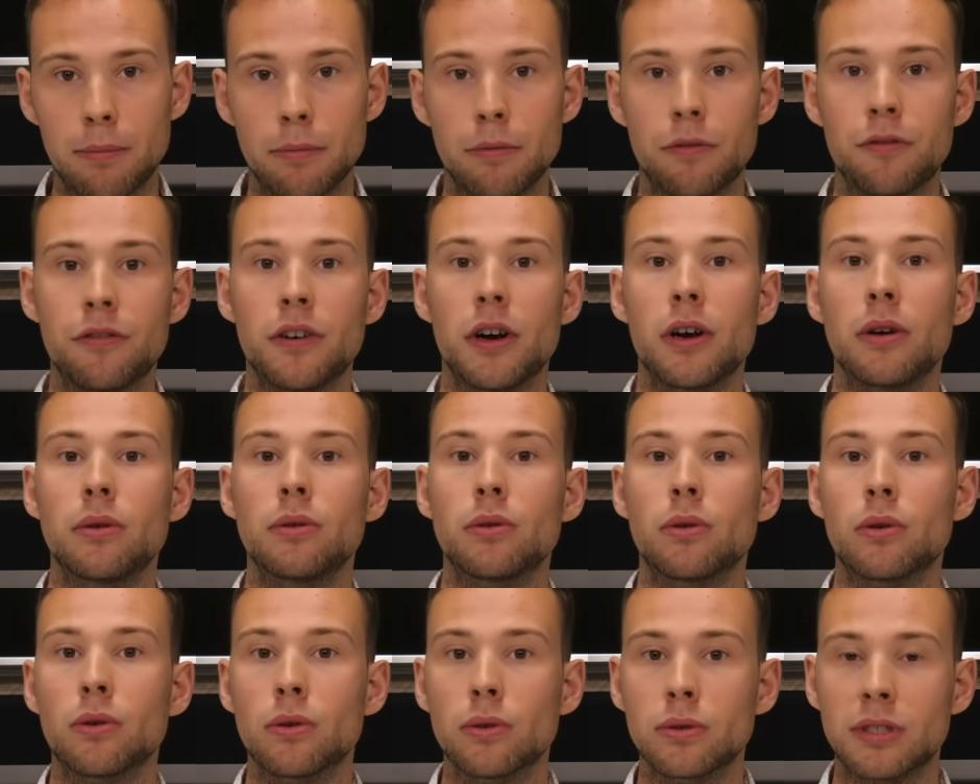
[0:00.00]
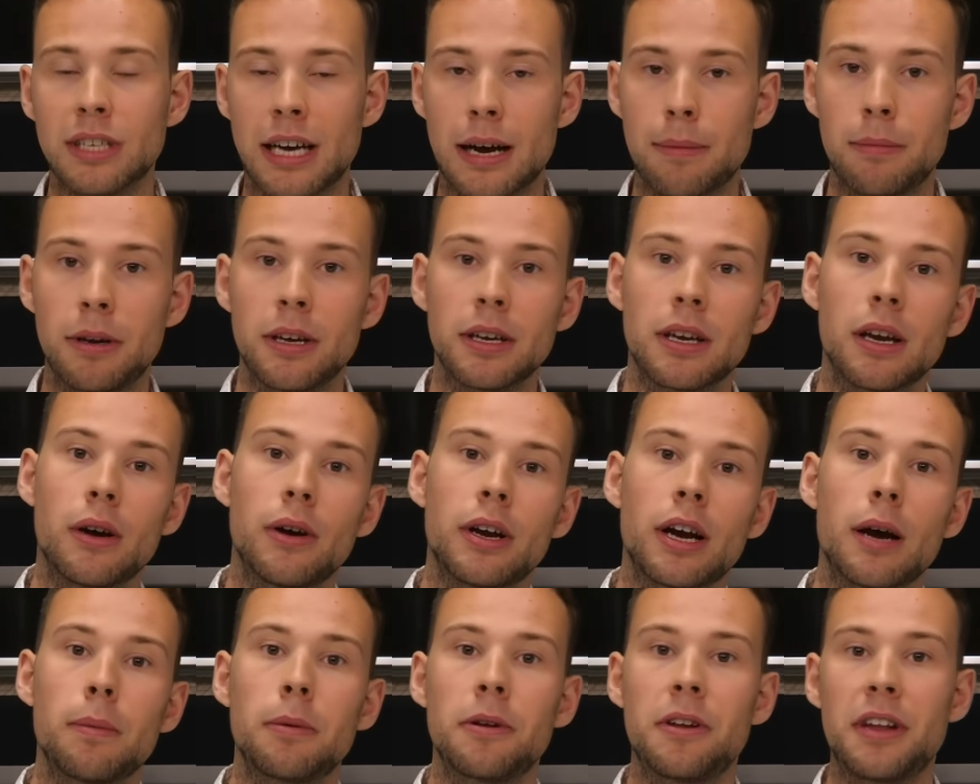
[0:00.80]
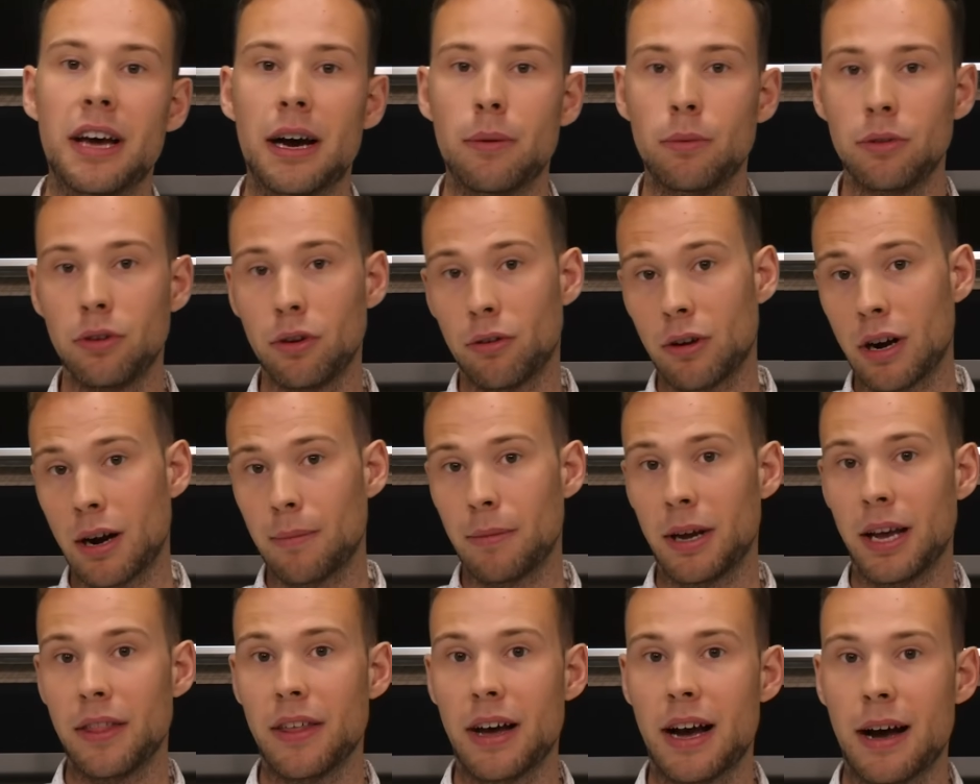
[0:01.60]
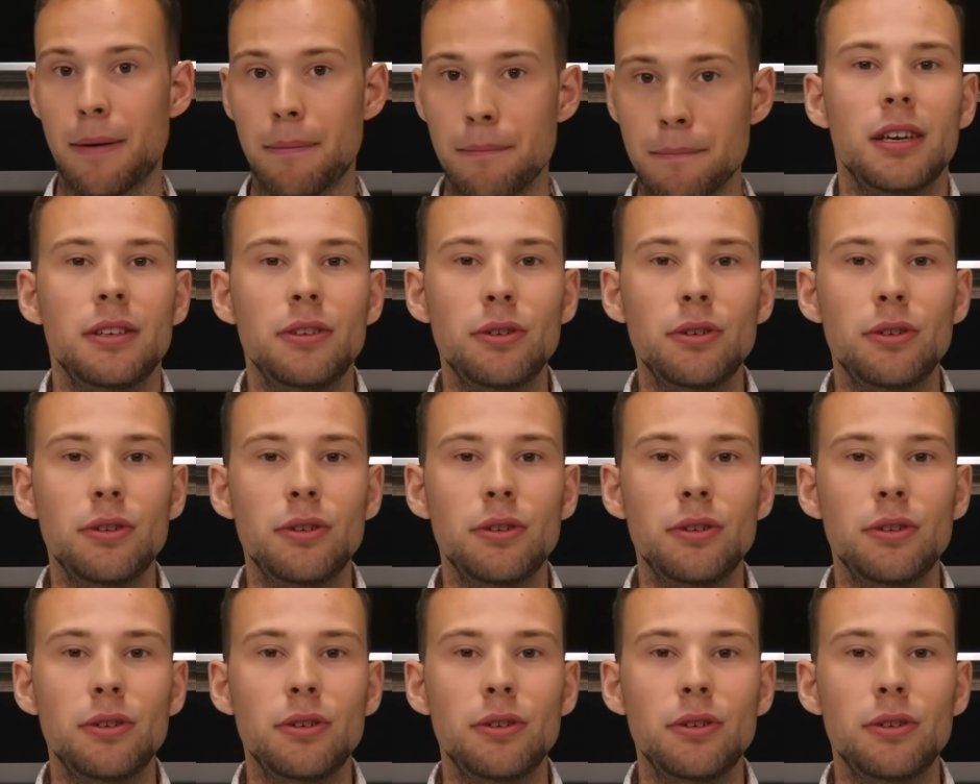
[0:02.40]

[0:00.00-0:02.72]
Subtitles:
phone or tablet, going up and down with your arm like that.